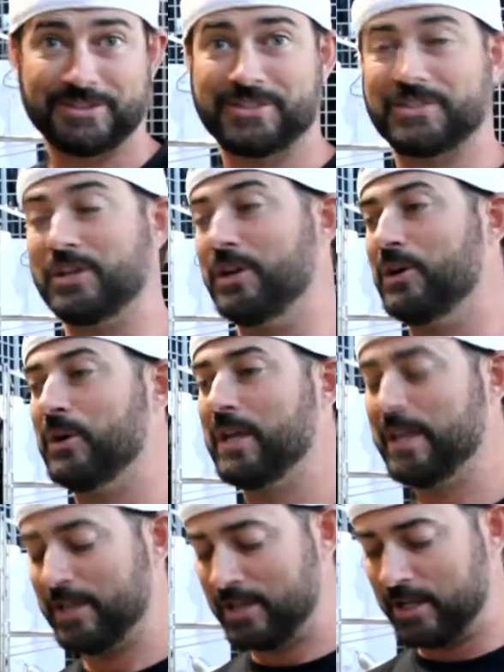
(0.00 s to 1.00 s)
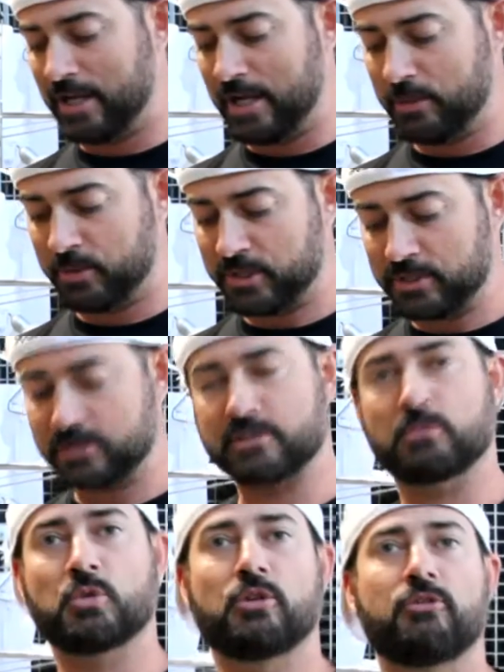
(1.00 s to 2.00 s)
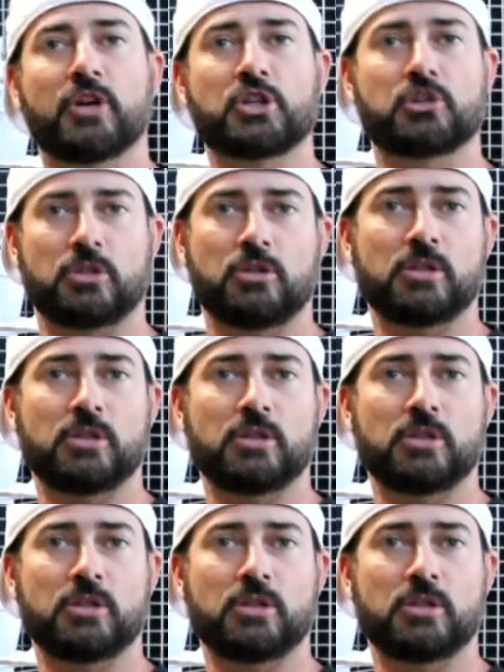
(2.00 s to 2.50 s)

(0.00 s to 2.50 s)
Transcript: So, but this is a more functional.